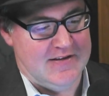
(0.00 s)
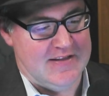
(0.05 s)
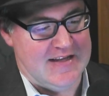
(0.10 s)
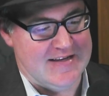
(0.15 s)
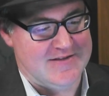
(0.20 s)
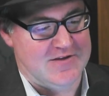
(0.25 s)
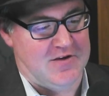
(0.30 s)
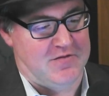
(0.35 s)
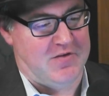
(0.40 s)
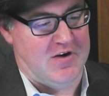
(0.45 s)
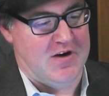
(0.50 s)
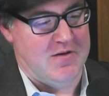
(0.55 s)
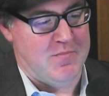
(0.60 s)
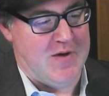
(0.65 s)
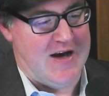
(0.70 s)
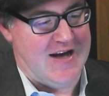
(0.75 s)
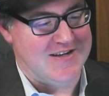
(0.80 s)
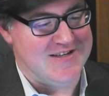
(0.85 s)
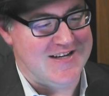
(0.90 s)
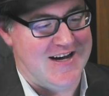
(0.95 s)
That's not very
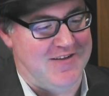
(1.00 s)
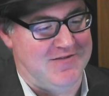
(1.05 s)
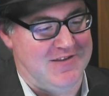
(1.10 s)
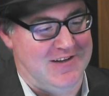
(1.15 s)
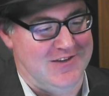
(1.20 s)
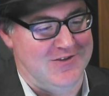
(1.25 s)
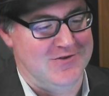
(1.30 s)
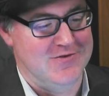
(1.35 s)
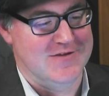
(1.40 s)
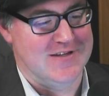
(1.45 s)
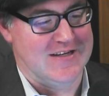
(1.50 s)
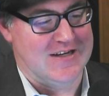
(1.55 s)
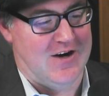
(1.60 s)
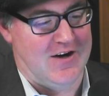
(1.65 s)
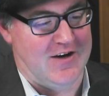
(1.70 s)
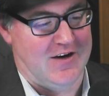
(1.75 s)
much. After losing,